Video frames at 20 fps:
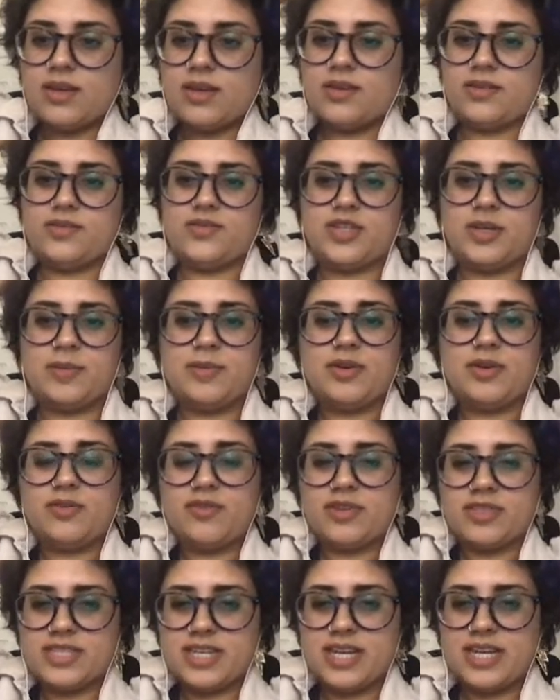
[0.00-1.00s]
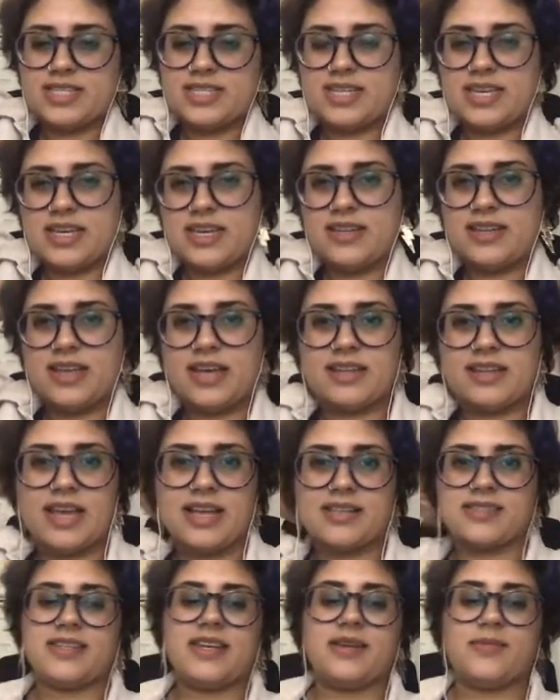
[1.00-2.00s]
JP Cooper, did I say that
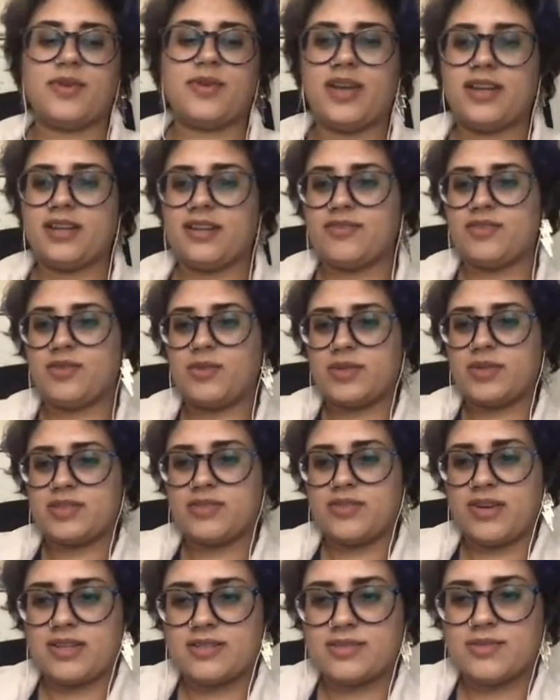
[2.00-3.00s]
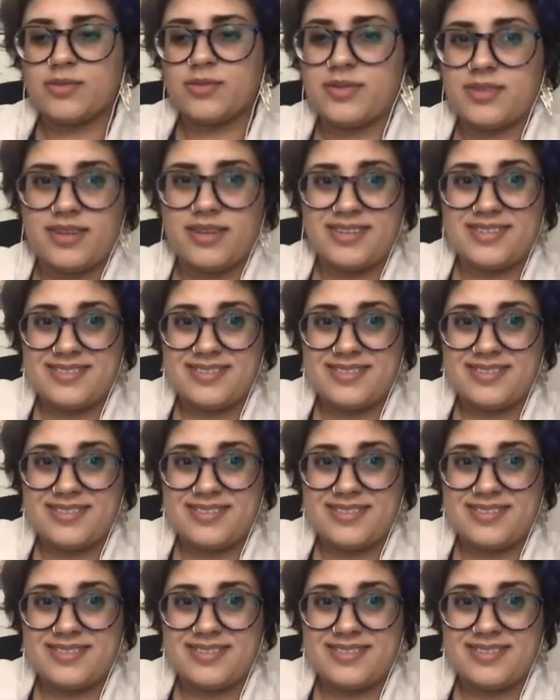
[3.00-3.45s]
last name right? If you went to grad school with her?